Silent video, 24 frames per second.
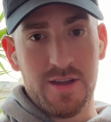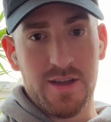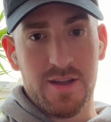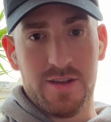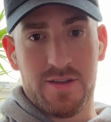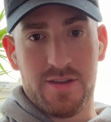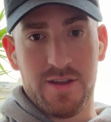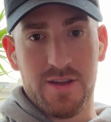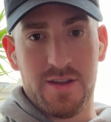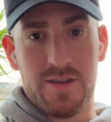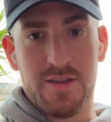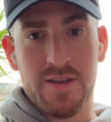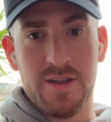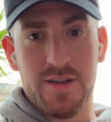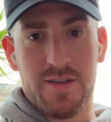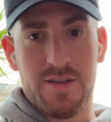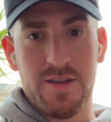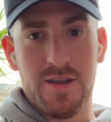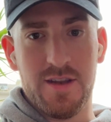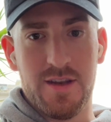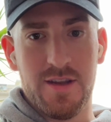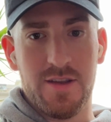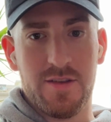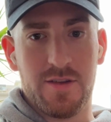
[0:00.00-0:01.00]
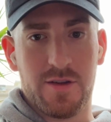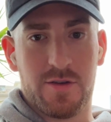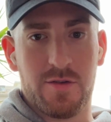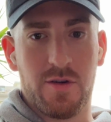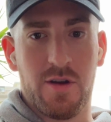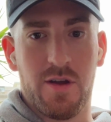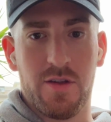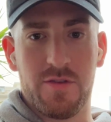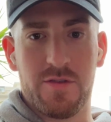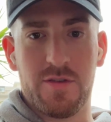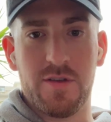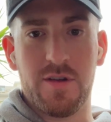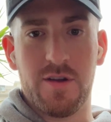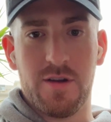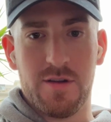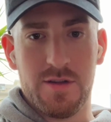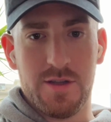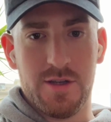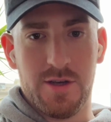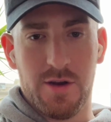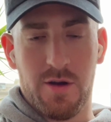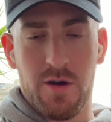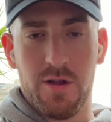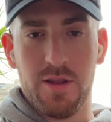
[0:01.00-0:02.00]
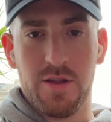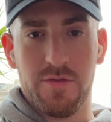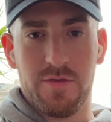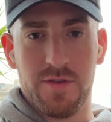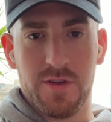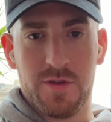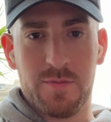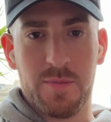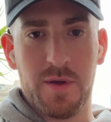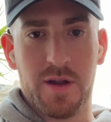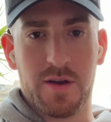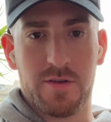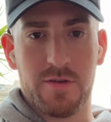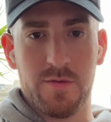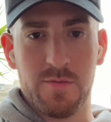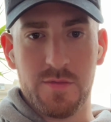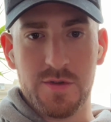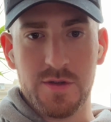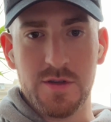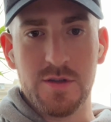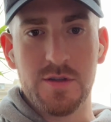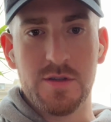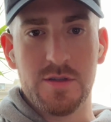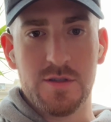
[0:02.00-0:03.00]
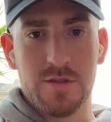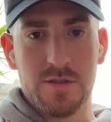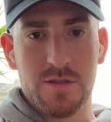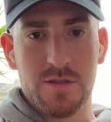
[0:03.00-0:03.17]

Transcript: It is across all different spectrums.